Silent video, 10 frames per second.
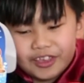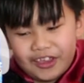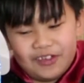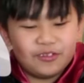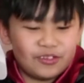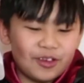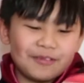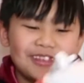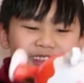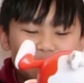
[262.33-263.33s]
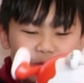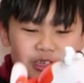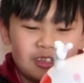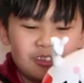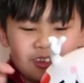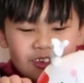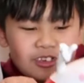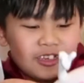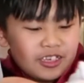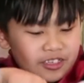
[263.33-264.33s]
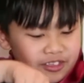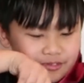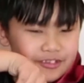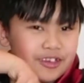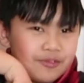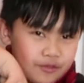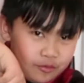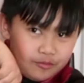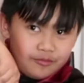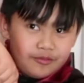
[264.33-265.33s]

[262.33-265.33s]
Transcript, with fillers: I will start with this one. So I'm just have to